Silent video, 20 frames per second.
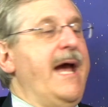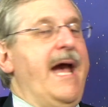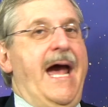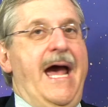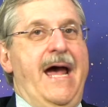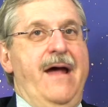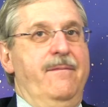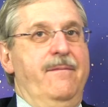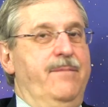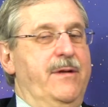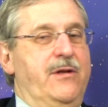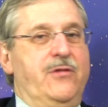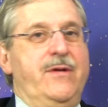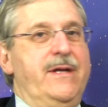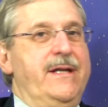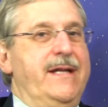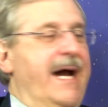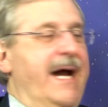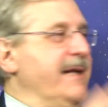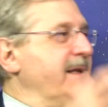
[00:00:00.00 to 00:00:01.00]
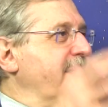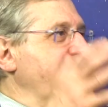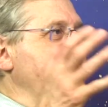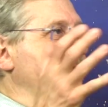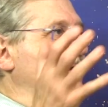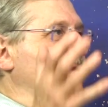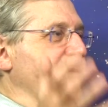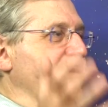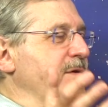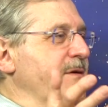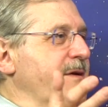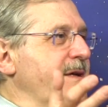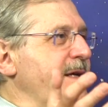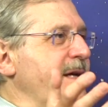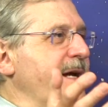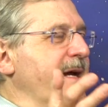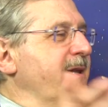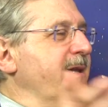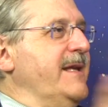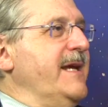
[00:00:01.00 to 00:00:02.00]
And between
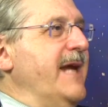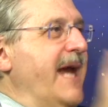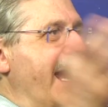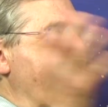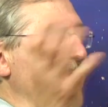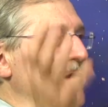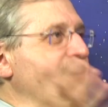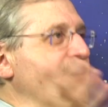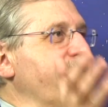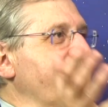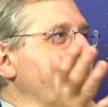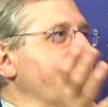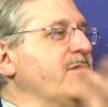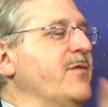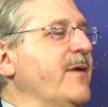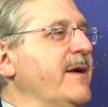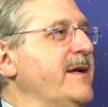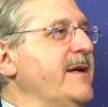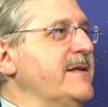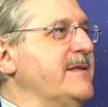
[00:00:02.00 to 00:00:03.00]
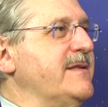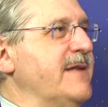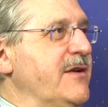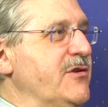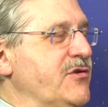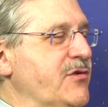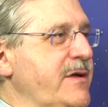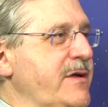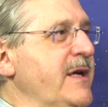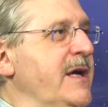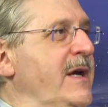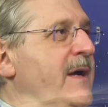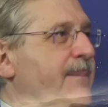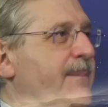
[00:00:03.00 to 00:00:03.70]
1930 and the end of the 20th century,